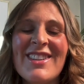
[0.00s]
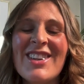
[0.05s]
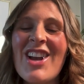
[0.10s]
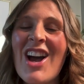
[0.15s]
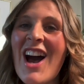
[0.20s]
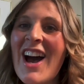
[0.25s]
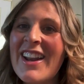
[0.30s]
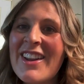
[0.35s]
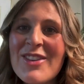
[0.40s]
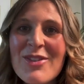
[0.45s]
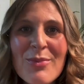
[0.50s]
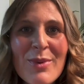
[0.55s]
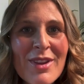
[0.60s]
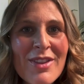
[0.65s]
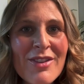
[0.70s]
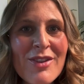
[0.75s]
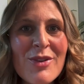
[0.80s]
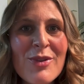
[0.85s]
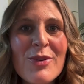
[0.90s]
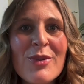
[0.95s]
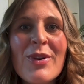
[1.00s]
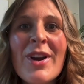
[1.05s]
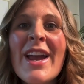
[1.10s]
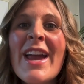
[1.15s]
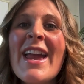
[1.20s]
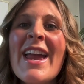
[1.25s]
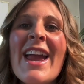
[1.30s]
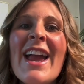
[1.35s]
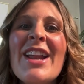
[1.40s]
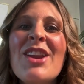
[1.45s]
God is with you,
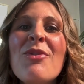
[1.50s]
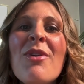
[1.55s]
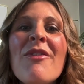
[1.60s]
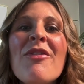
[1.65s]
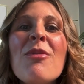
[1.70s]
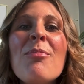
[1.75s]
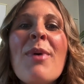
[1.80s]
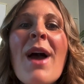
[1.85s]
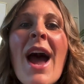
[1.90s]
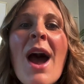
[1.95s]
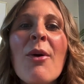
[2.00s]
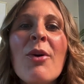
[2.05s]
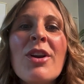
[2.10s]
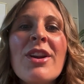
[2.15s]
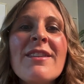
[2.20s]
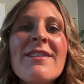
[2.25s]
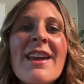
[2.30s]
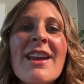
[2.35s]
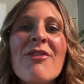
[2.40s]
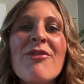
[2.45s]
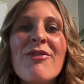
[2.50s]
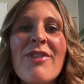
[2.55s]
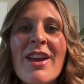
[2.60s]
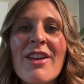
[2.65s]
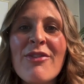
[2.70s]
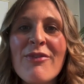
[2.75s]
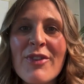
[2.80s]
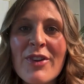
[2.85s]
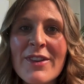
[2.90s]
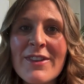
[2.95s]
and you have the power to take
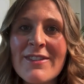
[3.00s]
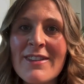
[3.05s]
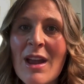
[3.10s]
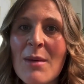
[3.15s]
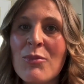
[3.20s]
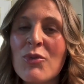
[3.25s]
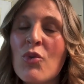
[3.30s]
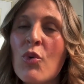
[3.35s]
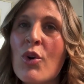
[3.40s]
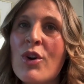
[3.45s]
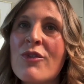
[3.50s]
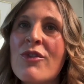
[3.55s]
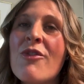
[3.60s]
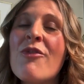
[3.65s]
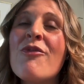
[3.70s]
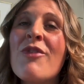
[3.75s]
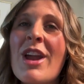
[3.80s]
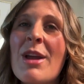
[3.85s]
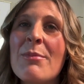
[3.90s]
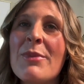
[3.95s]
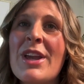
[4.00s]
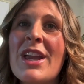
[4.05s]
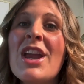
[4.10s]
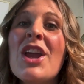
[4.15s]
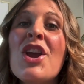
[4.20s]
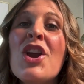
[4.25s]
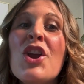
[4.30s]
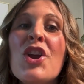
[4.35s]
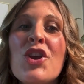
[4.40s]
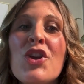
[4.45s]
faith-filled steps toward the family
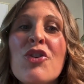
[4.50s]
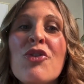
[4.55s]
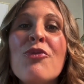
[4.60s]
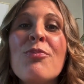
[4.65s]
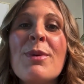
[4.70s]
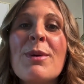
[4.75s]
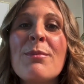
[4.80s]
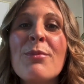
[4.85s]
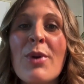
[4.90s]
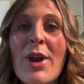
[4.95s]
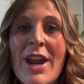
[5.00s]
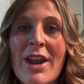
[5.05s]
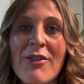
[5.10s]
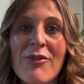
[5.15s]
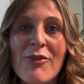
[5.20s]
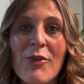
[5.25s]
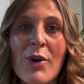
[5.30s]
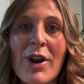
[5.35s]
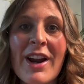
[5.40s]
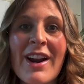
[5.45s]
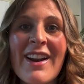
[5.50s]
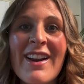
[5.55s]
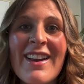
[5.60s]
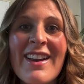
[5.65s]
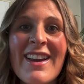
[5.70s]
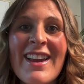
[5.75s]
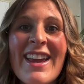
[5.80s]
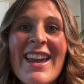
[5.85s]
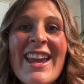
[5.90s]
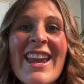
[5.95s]
you've been praying for.
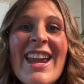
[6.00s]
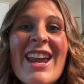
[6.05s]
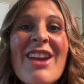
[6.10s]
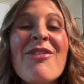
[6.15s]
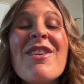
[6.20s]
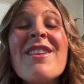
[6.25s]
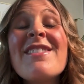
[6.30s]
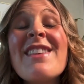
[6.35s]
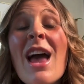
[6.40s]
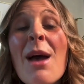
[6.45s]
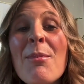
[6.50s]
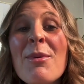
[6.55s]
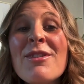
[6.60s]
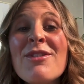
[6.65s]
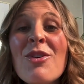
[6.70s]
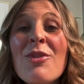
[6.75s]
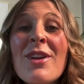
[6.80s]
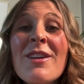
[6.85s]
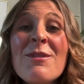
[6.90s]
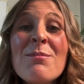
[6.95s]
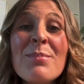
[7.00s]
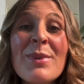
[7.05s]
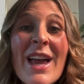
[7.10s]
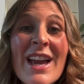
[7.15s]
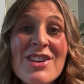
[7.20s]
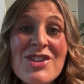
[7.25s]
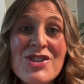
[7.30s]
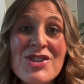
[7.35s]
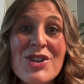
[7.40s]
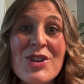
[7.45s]
If this episode has
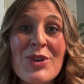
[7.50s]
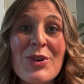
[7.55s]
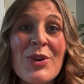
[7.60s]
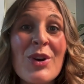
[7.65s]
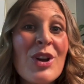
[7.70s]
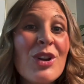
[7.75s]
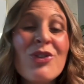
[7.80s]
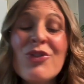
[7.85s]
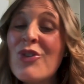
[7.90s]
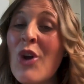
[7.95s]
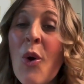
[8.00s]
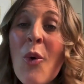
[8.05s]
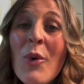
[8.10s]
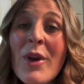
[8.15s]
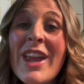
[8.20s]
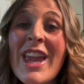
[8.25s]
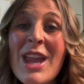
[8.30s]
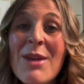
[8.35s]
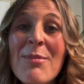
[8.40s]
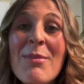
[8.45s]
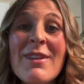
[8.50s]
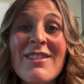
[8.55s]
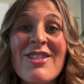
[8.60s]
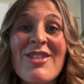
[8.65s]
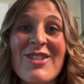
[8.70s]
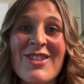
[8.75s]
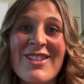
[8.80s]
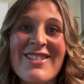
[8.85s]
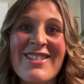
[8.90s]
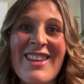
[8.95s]
blessed you, Don't keep it to
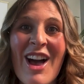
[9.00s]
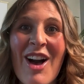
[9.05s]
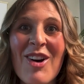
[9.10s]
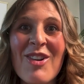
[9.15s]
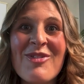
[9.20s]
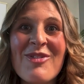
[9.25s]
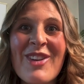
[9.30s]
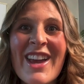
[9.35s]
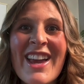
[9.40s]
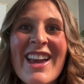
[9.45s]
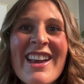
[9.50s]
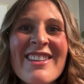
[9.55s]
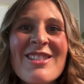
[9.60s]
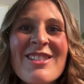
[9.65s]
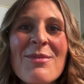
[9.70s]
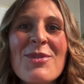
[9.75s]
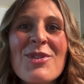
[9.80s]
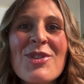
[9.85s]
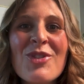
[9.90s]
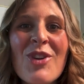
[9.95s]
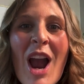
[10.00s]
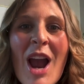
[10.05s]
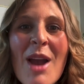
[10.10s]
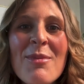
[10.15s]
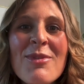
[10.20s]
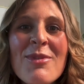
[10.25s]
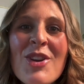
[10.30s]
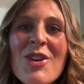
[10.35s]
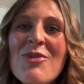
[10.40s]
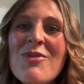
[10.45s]
yourself. Subscribe
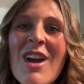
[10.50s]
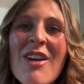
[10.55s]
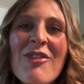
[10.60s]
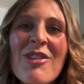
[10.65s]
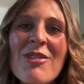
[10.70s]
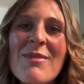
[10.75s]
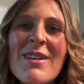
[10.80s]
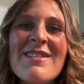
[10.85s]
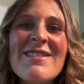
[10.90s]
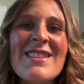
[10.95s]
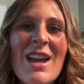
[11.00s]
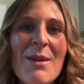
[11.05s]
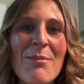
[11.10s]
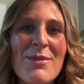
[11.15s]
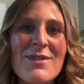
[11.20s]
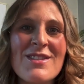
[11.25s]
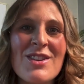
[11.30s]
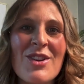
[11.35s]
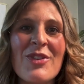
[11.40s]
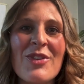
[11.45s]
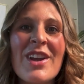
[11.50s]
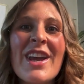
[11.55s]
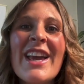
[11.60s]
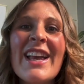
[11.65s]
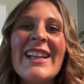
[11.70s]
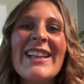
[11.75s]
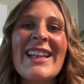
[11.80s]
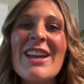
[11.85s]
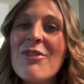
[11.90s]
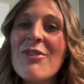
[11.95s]
so you never miss an episode,
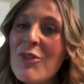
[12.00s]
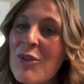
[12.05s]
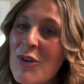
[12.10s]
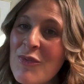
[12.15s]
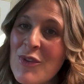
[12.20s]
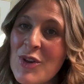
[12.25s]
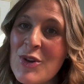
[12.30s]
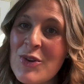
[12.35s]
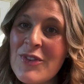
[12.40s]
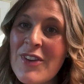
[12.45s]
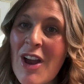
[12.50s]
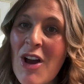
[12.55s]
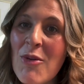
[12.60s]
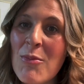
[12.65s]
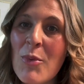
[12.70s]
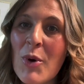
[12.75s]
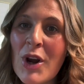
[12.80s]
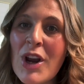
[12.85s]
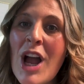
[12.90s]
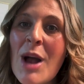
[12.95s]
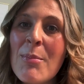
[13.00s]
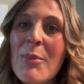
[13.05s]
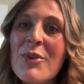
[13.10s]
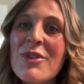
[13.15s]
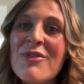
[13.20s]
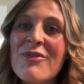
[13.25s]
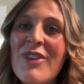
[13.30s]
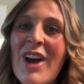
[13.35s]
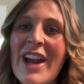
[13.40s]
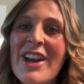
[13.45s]
leave a review to help more couples
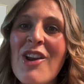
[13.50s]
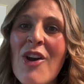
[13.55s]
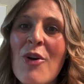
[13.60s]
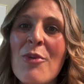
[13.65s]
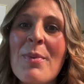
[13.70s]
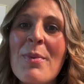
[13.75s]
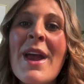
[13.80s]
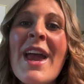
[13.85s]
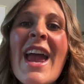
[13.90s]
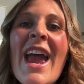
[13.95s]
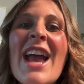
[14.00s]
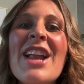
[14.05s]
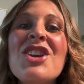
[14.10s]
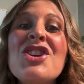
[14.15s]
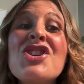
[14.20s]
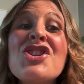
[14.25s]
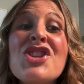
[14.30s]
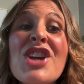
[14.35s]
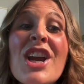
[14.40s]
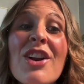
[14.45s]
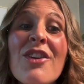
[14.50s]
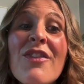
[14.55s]
find hope, and share